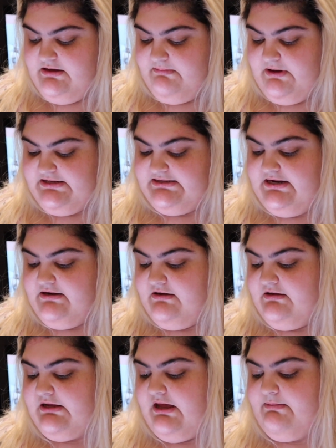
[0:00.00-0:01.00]
My
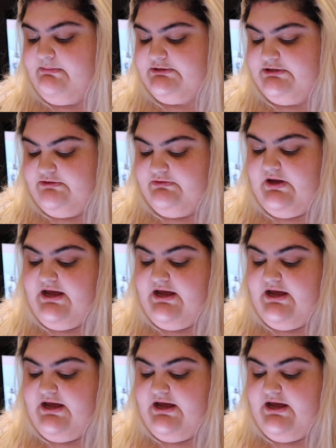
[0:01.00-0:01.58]
dinner came up to